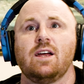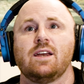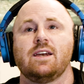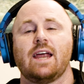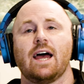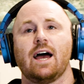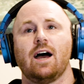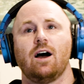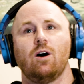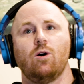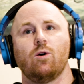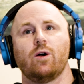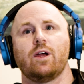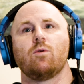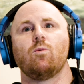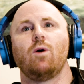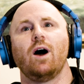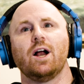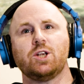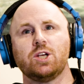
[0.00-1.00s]
Now,
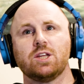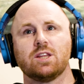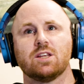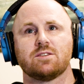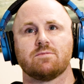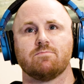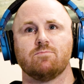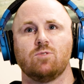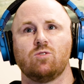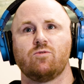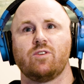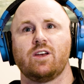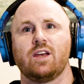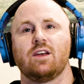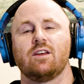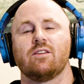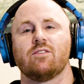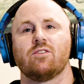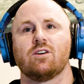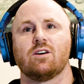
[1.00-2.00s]
in watching this
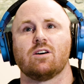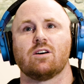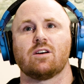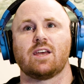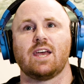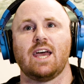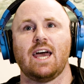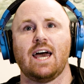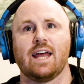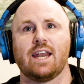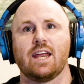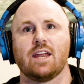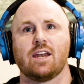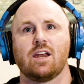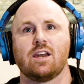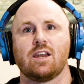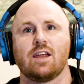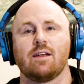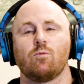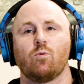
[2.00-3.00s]
movie, the cat in
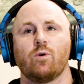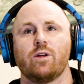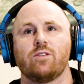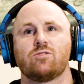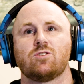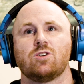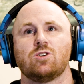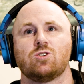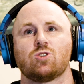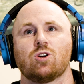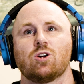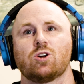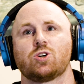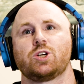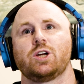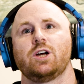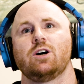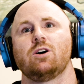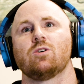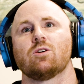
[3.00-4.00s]
it named Winston
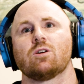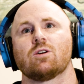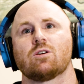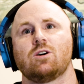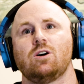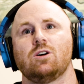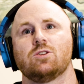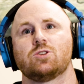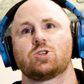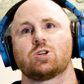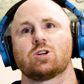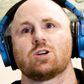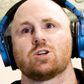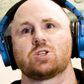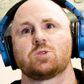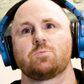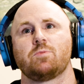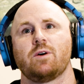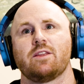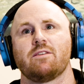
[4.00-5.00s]
Churchill, or called
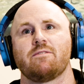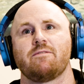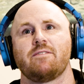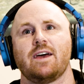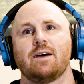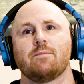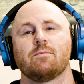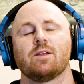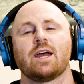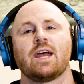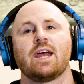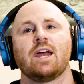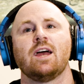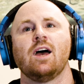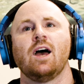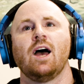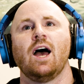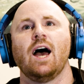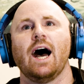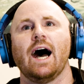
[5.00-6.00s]
Church by the family,
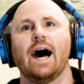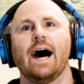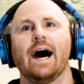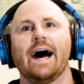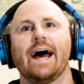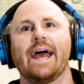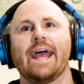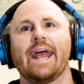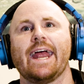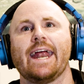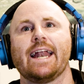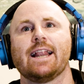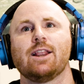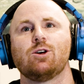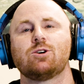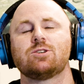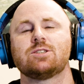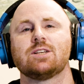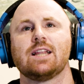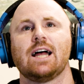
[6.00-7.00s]
it
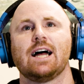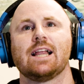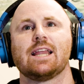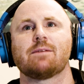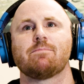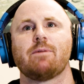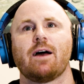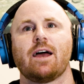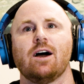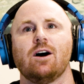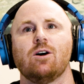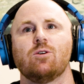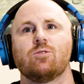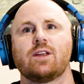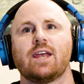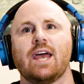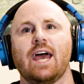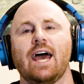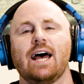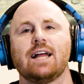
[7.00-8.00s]
looks a lot like my
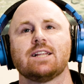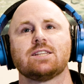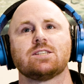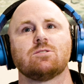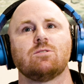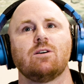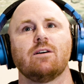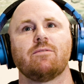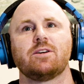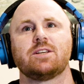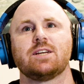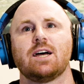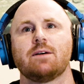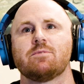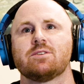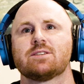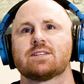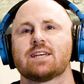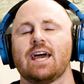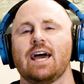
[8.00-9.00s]
own cat, so every time
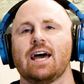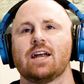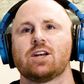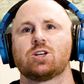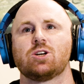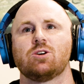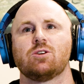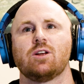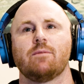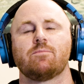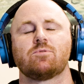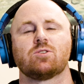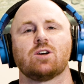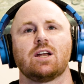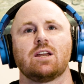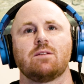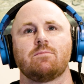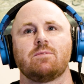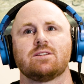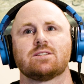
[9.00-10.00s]
this cat showed up
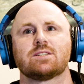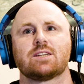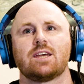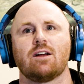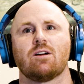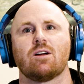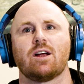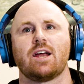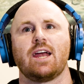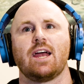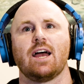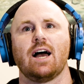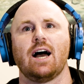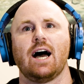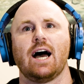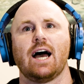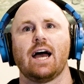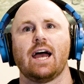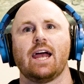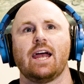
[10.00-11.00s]
trying to be scary,
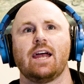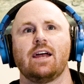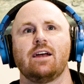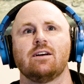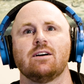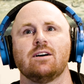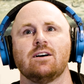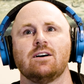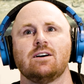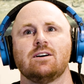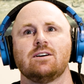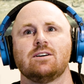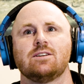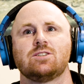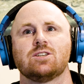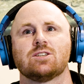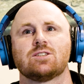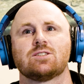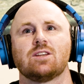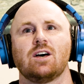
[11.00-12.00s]
I
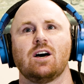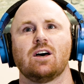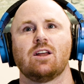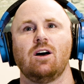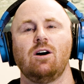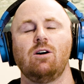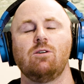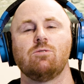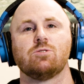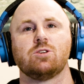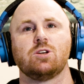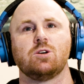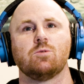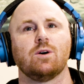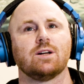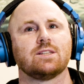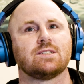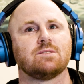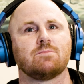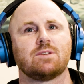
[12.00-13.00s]
just thought, oh, do you
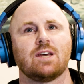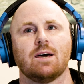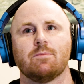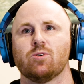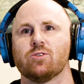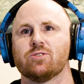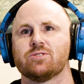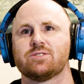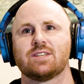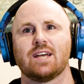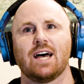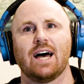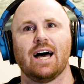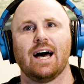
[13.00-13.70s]
want some kibbles?